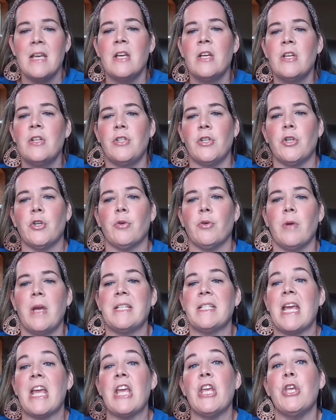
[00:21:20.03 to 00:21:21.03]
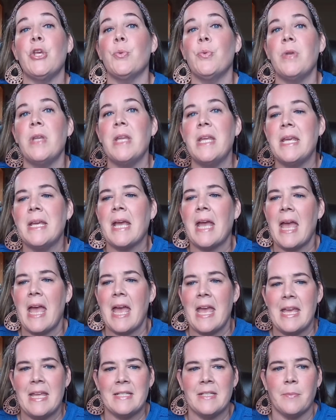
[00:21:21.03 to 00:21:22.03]
to create a unique
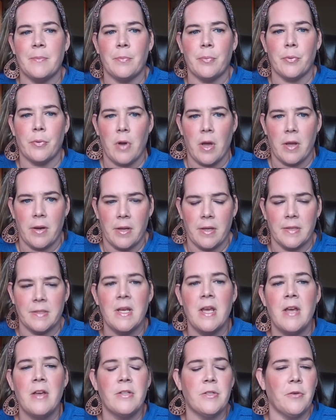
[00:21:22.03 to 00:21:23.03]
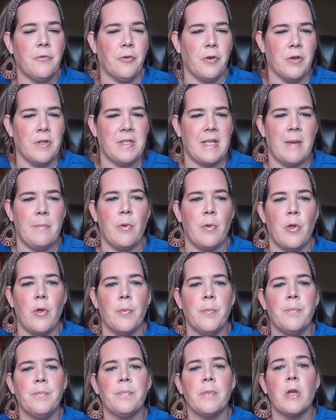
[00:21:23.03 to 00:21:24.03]
end product. So for
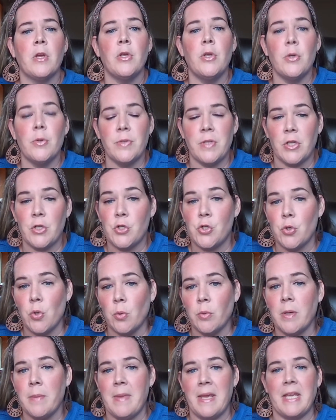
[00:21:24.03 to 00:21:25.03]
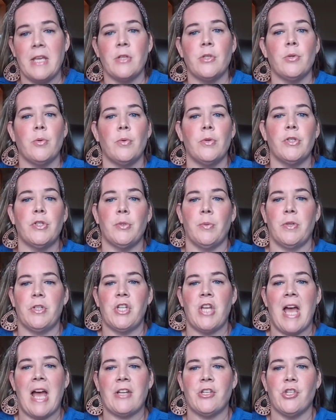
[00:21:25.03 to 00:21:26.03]
example, using jewelry making tools to
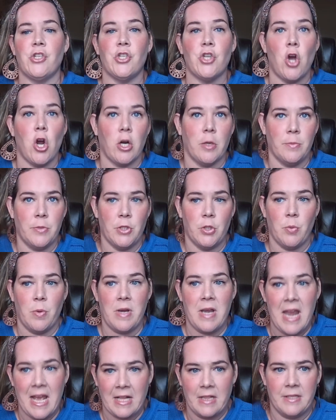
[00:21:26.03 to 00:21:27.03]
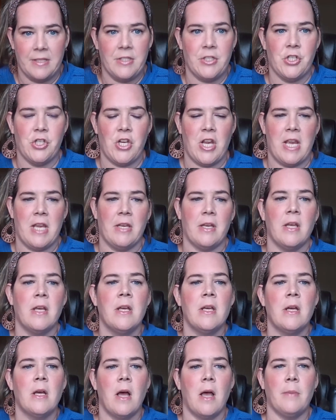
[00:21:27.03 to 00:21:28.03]
attach charms to a necklace chain.
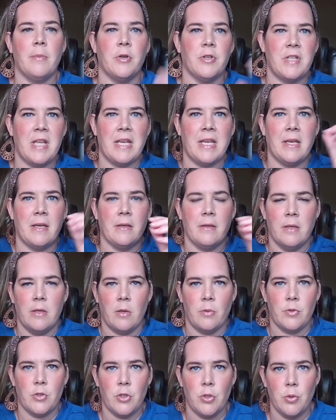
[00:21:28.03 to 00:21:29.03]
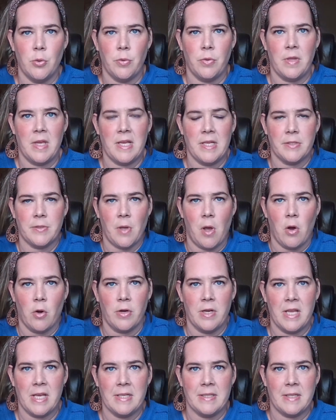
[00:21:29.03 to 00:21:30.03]
You're taking, 2 things
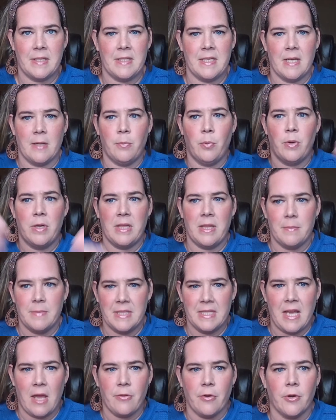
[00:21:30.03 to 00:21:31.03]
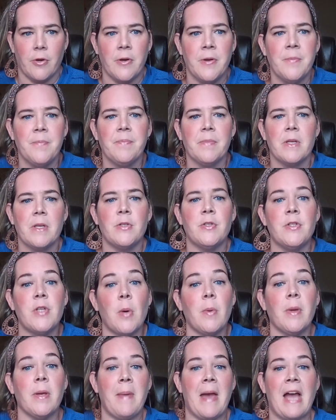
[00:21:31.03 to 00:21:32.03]
already existing and putting them together.
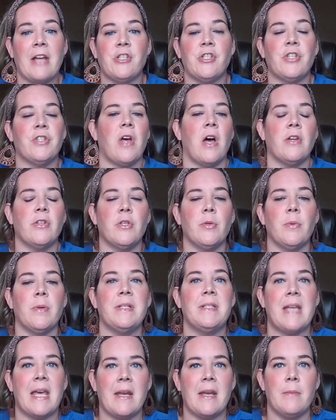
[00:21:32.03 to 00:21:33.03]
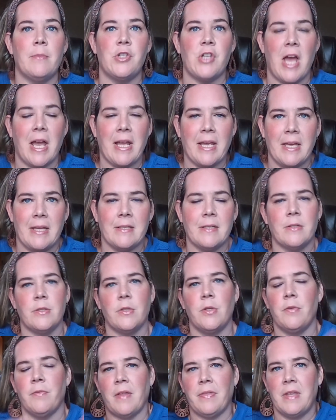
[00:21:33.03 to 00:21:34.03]
Sewing patches onto a denim jacket. So
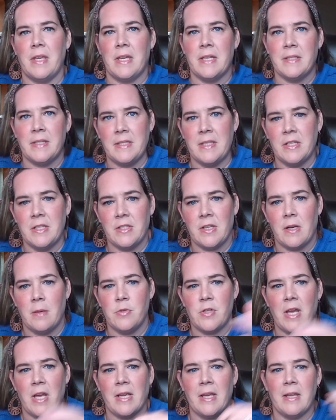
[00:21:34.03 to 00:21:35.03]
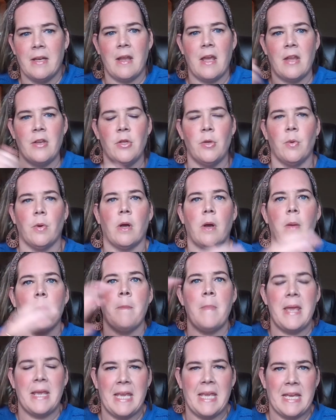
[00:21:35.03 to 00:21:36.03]
you've got the existing denim jacket and you are
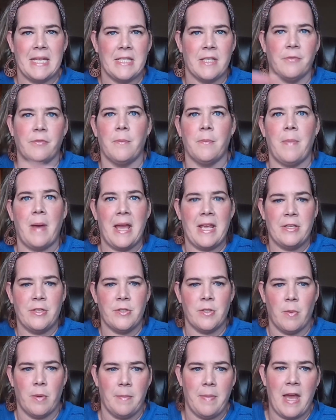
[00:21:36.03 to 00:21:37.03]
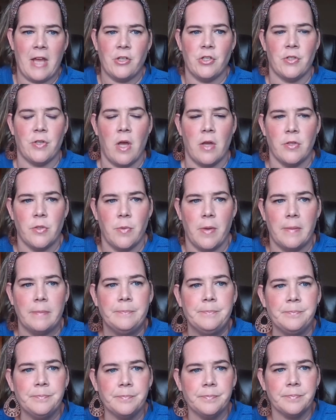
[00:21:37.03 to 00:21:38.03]
making it different by sewing patches onto it.
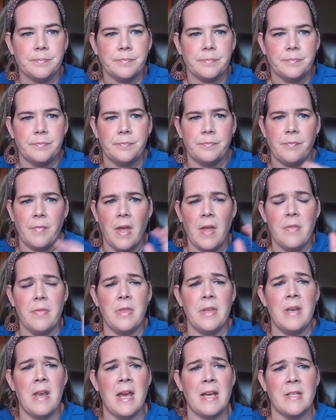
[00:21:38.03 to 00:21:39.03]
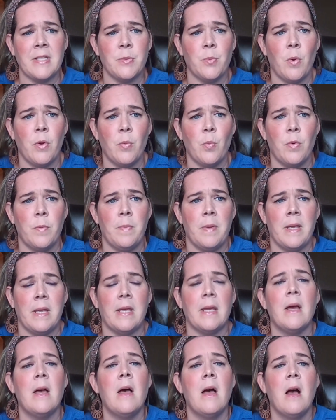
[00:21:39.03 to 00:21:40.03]
The next one would
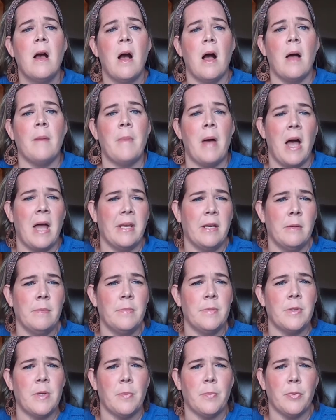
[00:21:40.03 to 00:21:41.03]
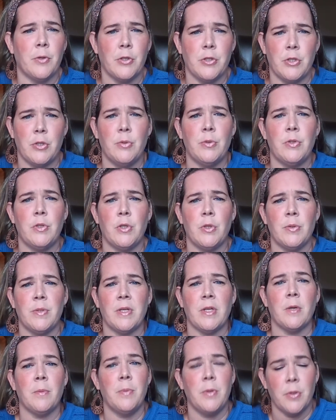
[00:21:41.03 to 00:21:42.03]
be items produced using
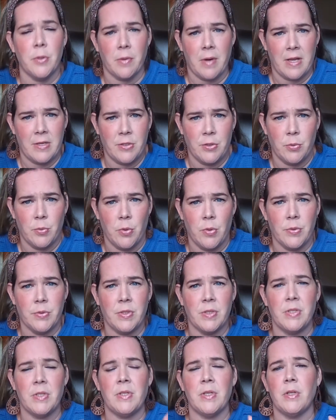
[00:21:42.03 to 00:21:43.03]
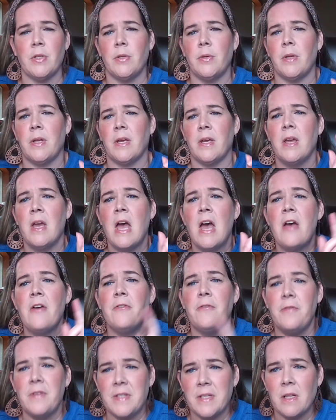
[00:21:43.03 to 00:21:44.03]
computerized tools. This is including
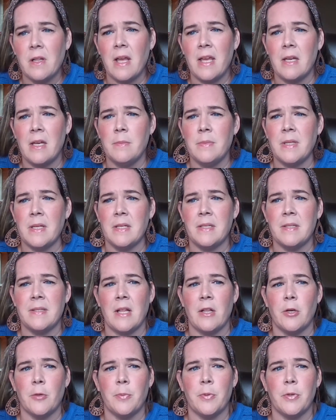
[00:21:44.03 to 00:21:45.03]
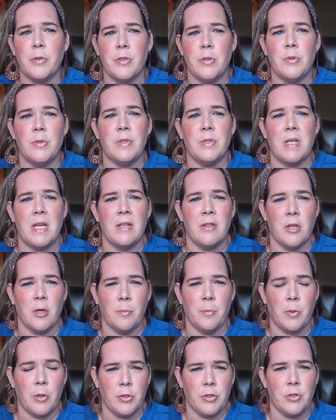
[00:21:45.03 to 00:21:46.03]
physical items that a seller produced in their
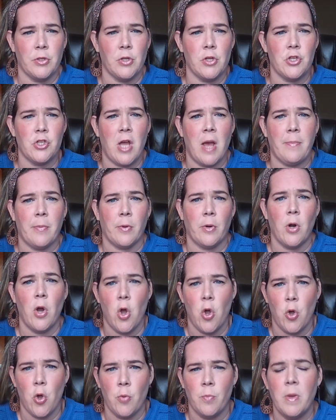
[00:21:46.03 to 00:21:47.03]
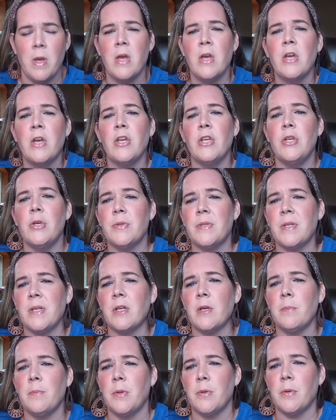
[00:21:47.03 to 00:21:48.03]
personal shop or home using
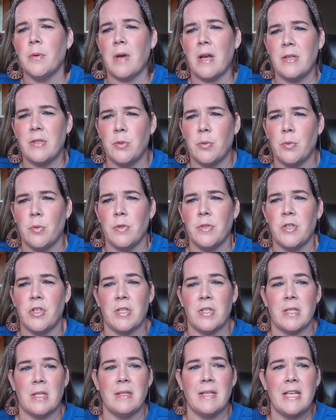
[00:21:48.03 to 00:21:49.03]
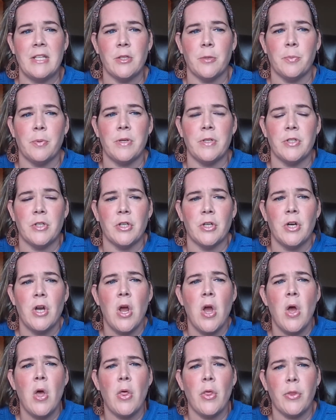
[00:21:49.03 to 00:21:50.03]
computerized tools such as a laser printer,
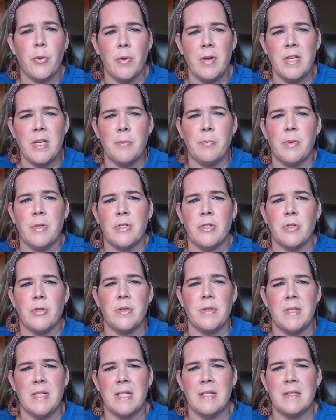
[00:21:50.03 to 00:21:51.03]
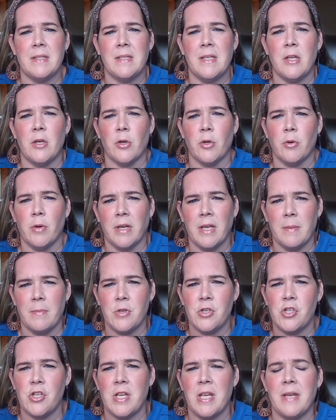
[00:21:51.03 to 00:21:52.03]
3D printer, CNC, or Cricut
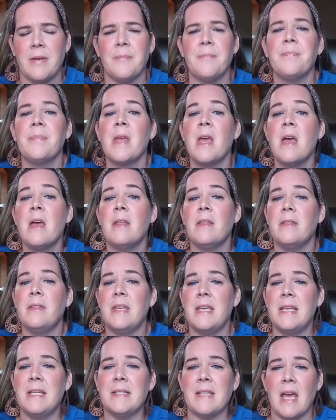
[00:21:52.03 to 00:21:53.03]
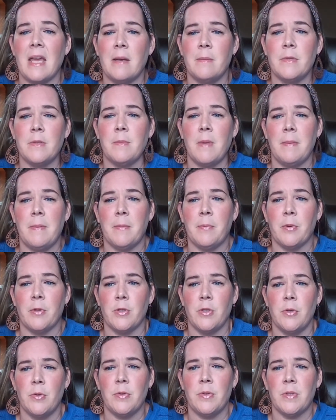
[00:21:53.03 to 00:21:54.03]
machine. These items may be
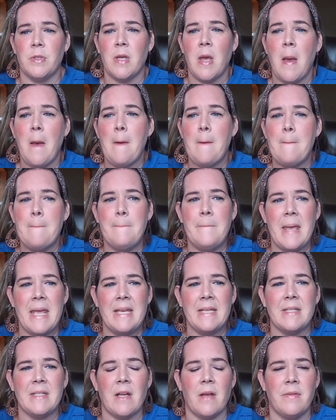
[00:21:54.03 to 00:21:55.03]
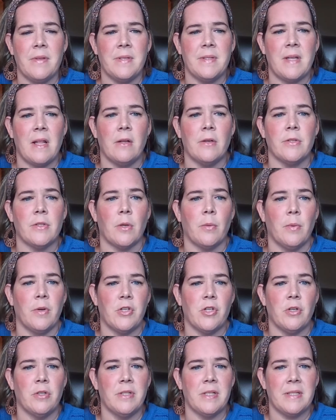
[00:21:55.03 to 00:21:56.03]
produced based on the seller's
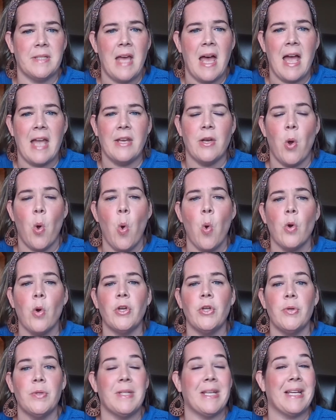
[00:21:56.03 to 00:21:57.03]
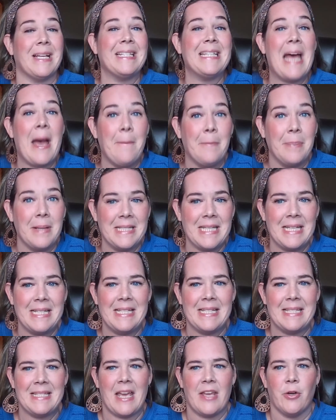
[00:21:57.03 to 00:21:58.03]
original design or using a templated
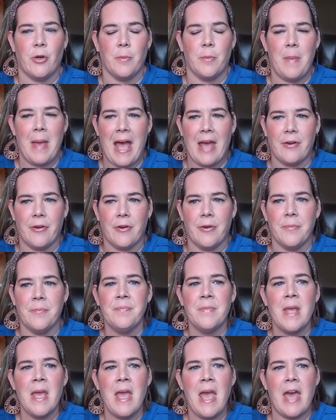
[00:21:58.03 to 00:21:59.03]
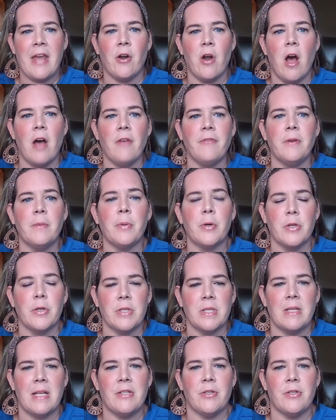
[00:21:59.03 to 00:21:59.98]
design or pattern, and are often personalized